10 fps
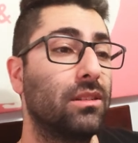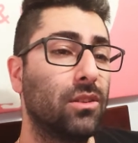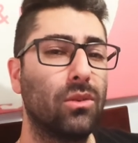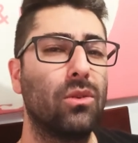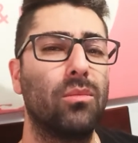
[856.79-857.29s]

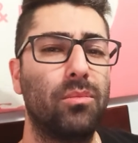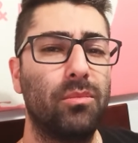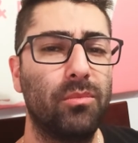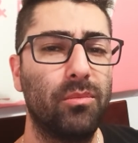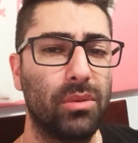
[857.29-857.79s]
Don't go
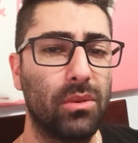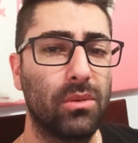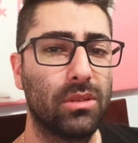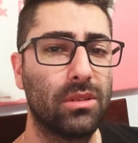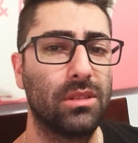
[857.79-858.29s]

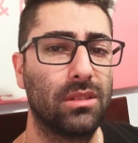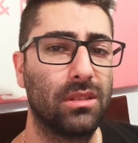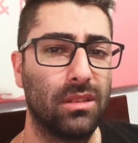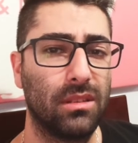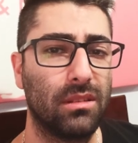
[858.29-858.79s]
broke just
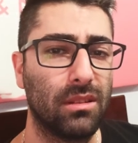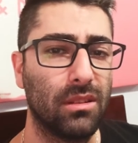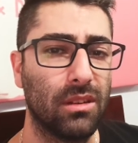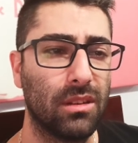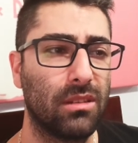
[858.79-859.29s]
to
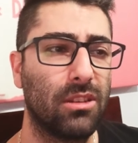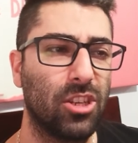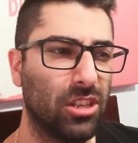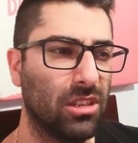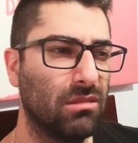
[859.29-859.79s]
look
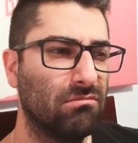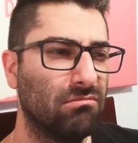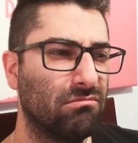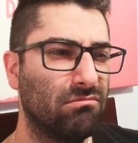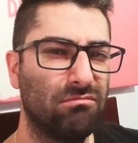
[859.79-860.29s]
good.
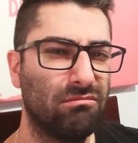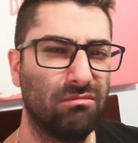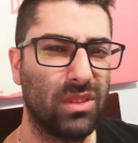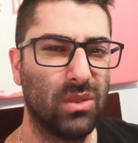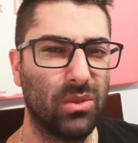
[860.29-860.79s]

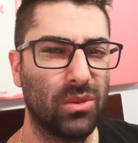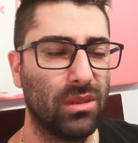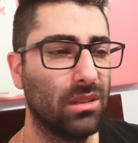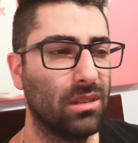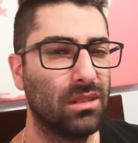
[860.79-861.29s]
Don't do
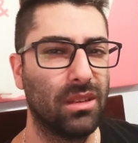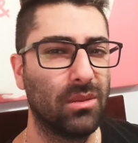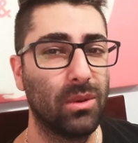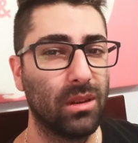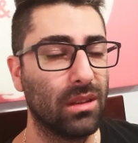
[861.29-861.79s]
it. It's not
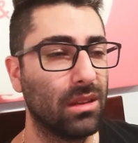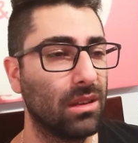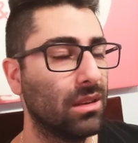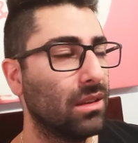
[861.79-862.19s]
worth it.